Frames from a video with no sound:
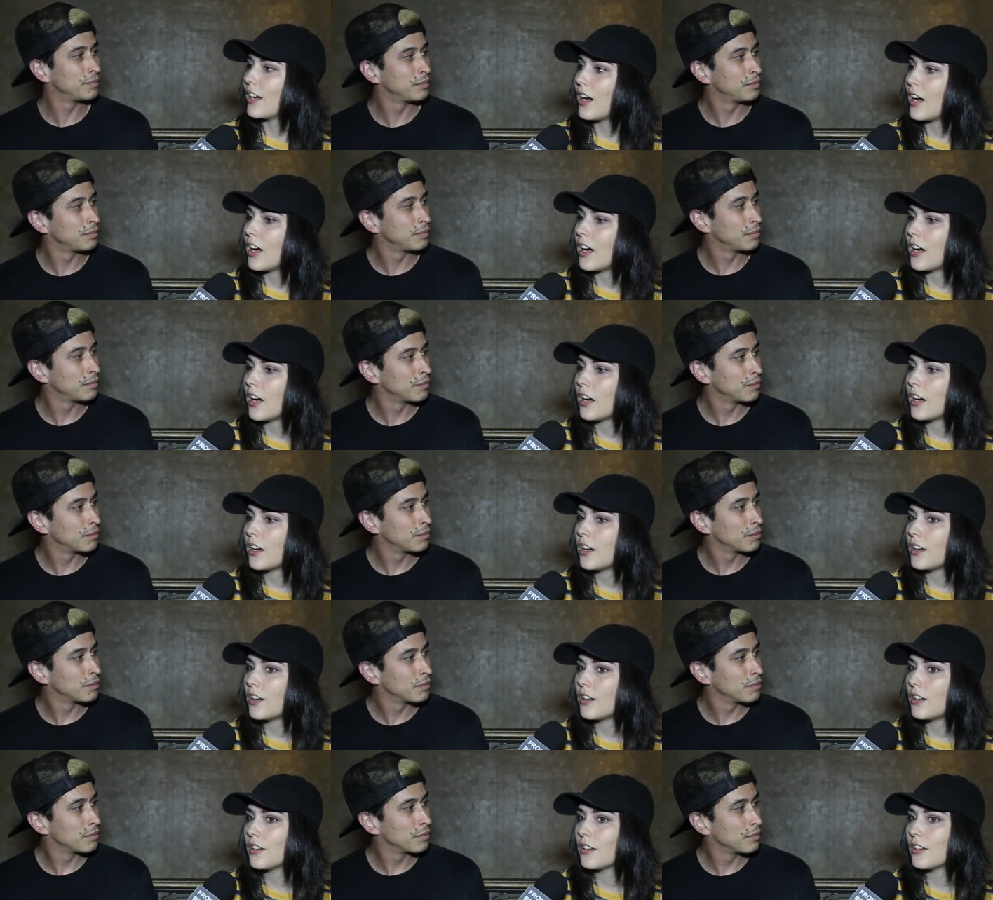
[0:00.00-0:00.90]

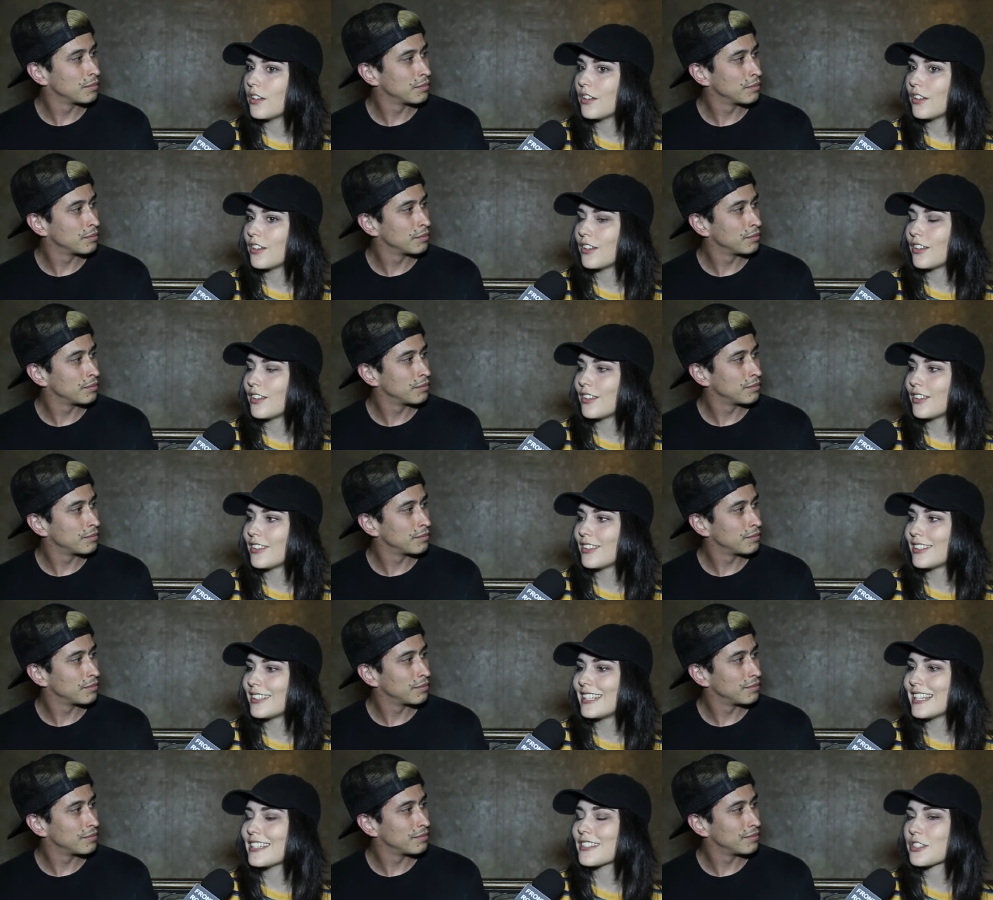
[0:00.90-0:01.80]
Speaker 1: Uh,
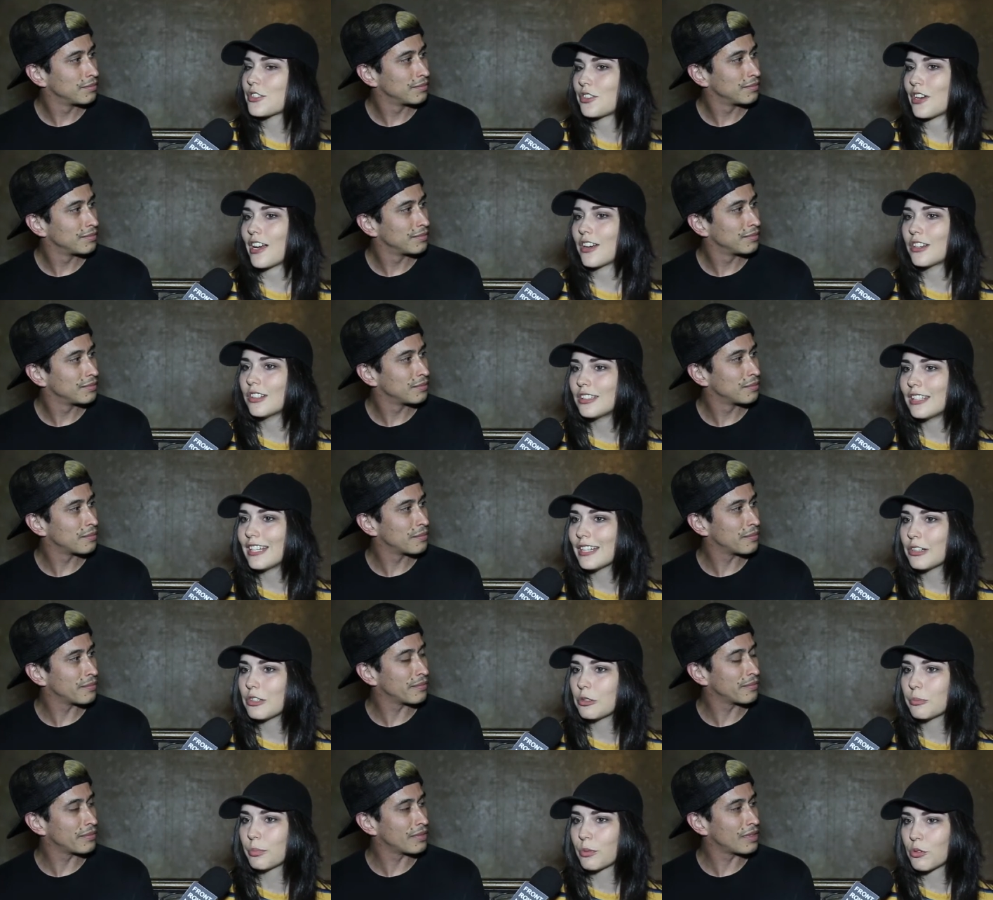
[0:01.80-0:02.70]
there's a track on
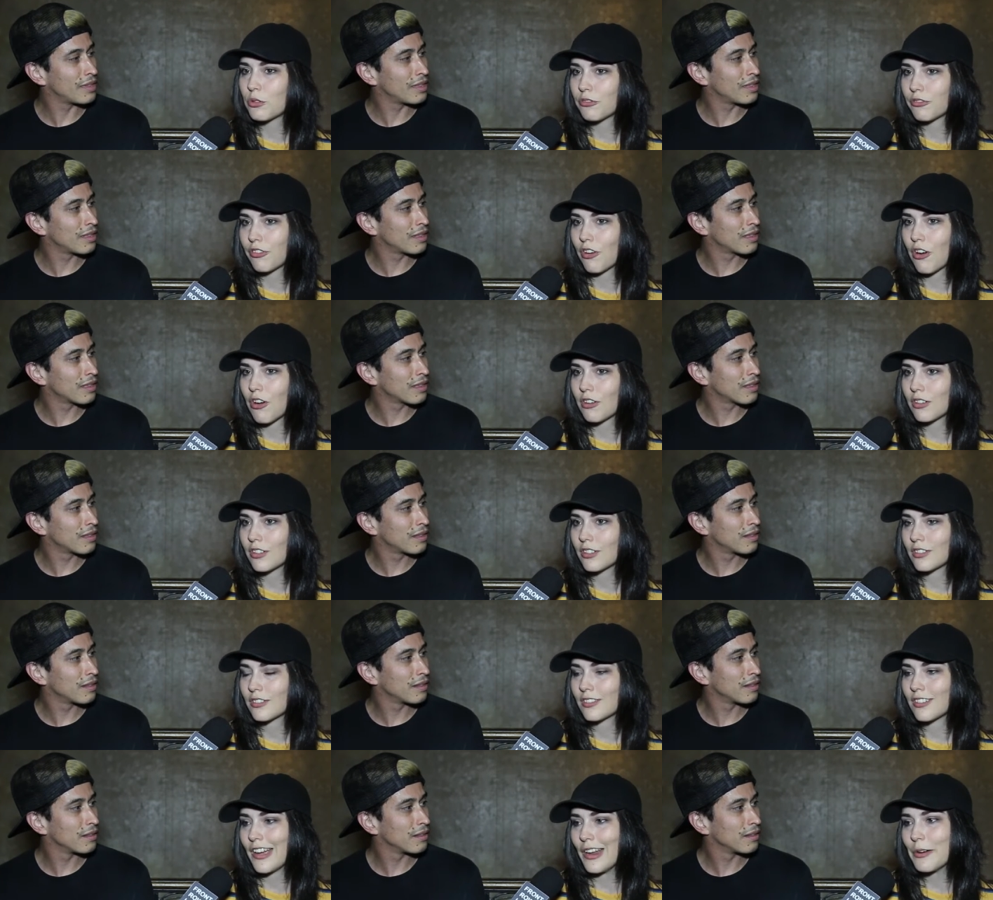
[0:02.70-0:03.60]
there called Bullfrog.
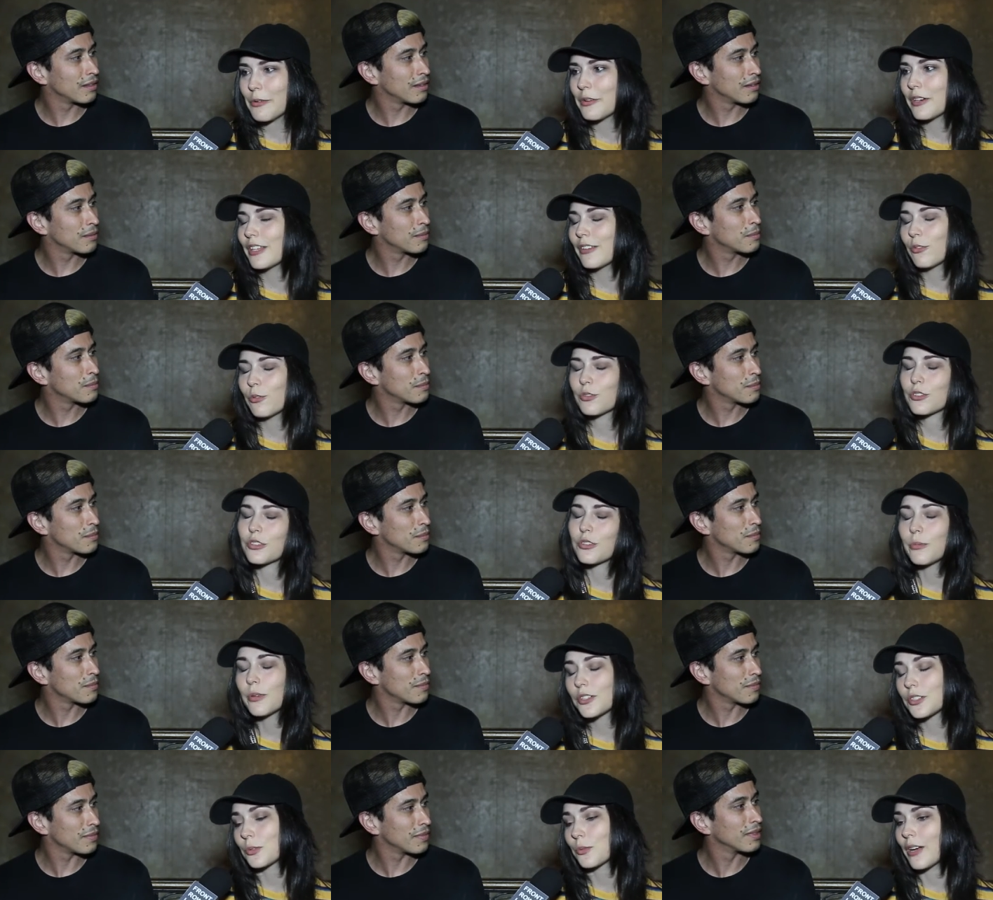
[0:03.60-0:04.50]
I don't want to give
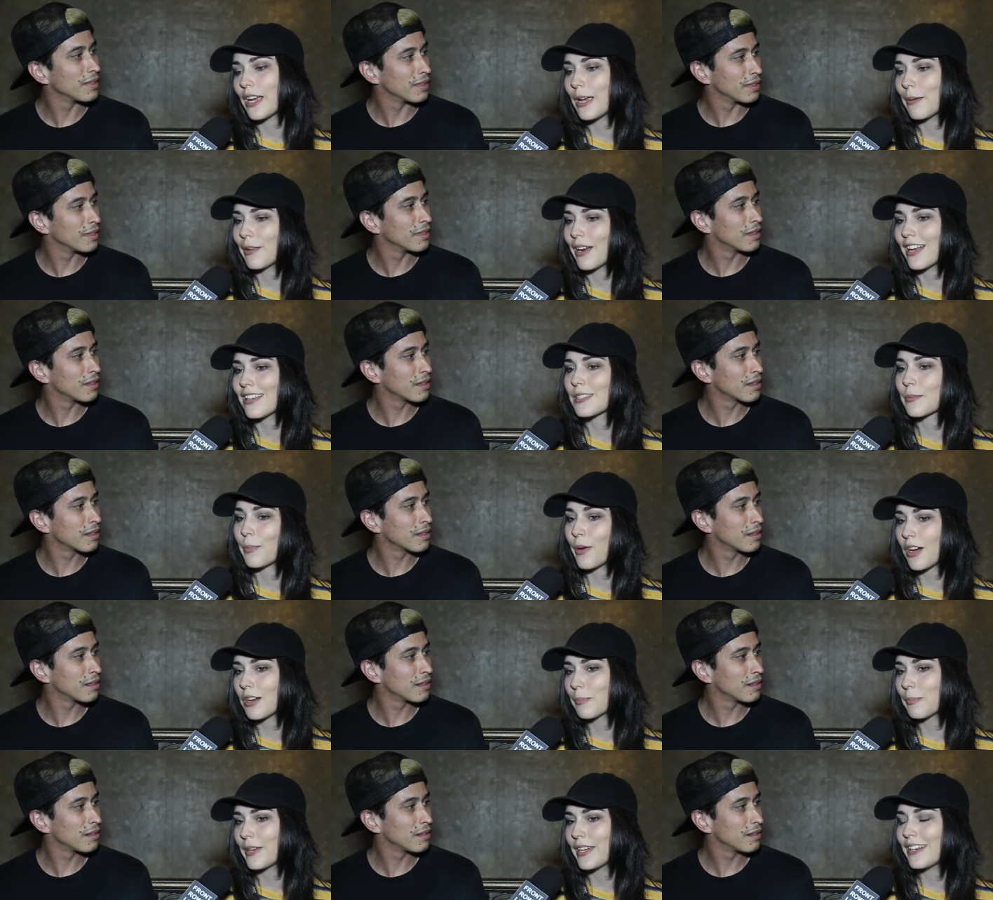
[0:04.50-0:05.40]
too much away, but it has a
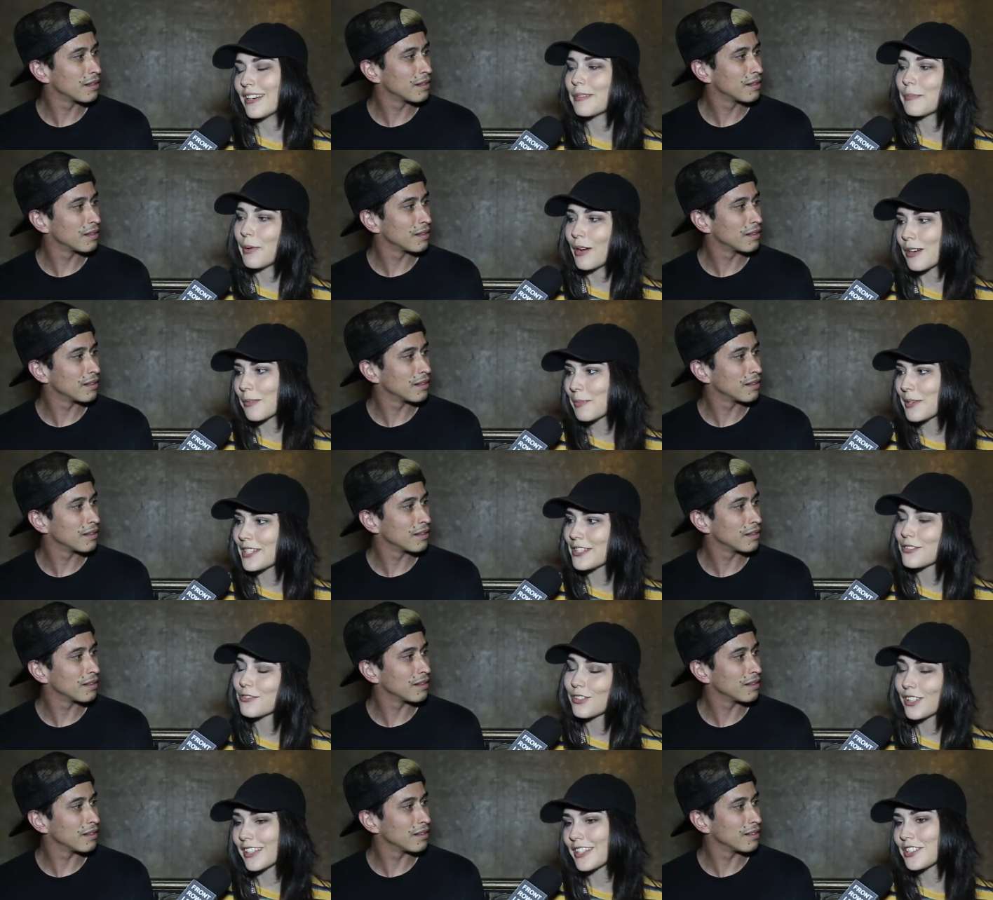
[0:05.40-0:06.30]
punk beat, and punk
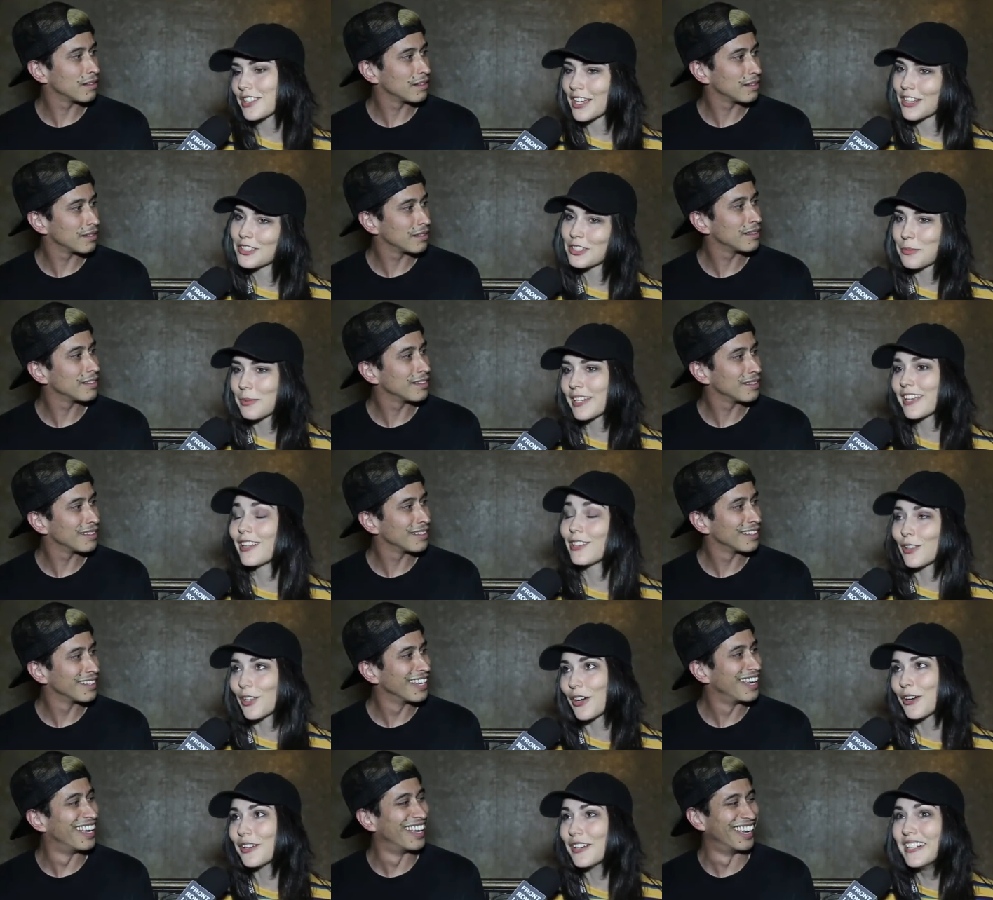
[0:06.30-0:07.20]
beats really challenge me a
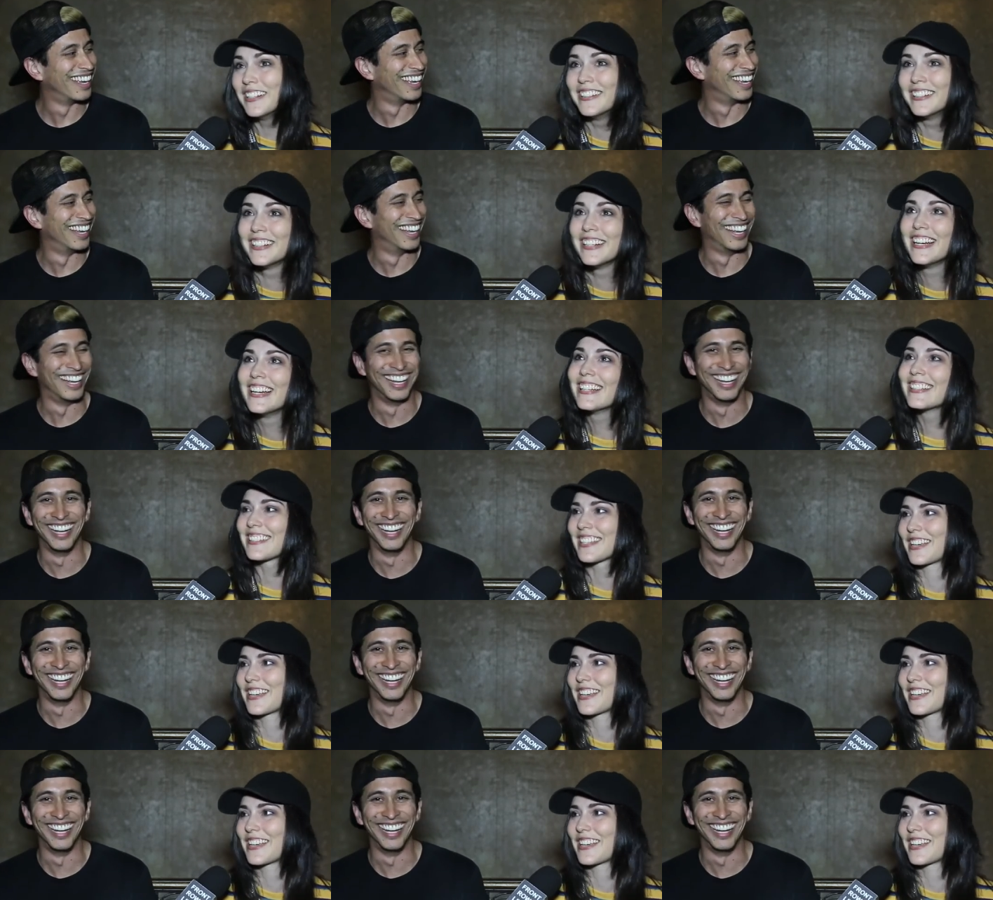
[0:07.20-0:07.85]
lot because